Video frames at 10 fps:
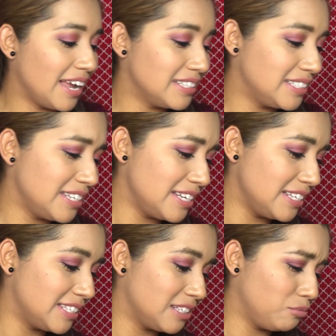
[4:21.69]
I
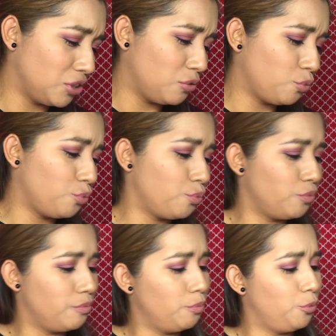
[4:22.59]
see something
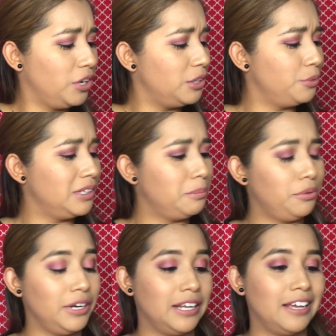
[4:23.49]
really, really
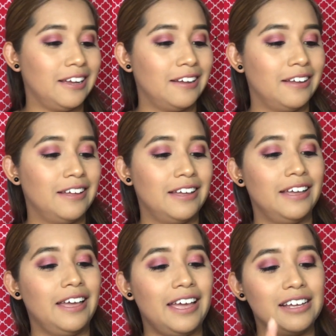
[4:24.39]
pretty.
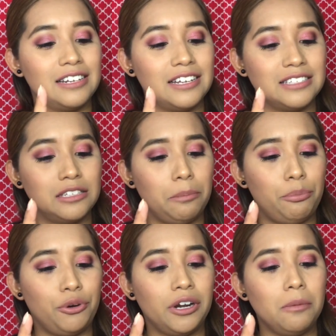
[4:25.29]
It is the
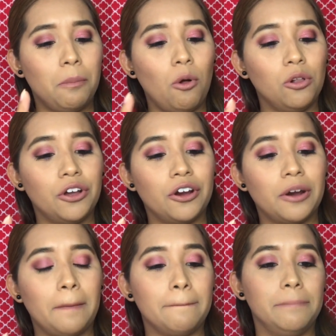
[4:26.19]
Pretty Vulgar